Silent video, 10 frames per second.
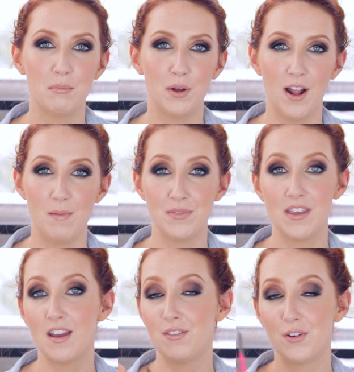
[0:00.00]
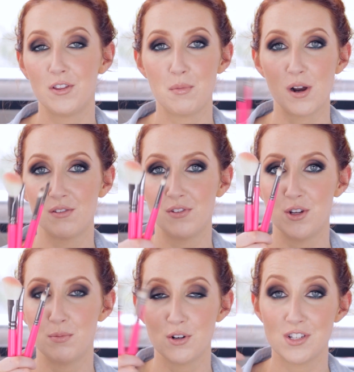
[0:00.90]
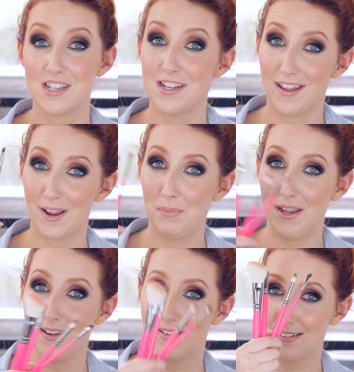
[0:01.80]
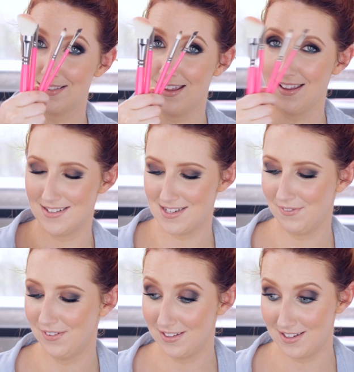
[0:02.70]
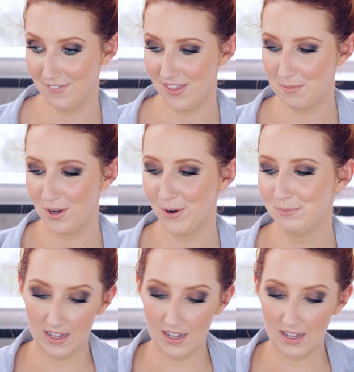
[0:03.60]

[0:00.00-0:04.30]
But yeah, if you're in the market for new brushes and you like pink, then definitely give them a go.